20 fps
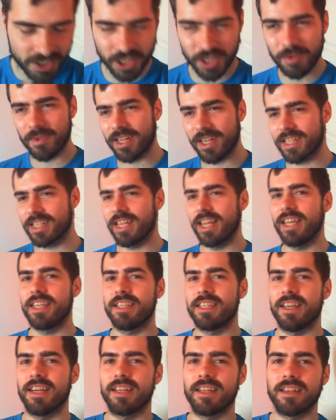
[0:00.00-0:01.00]
minutes
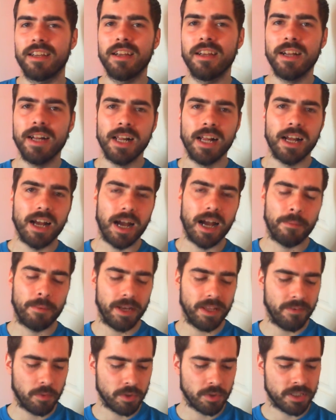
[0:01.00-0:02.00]
later, I believe
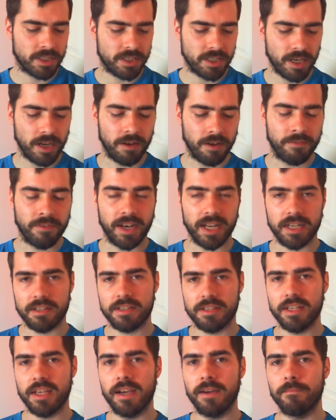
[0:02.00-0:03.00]
it was
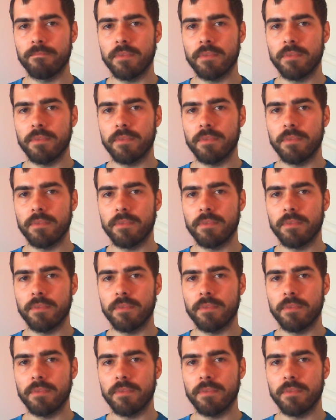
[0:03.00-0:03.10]
Valencia.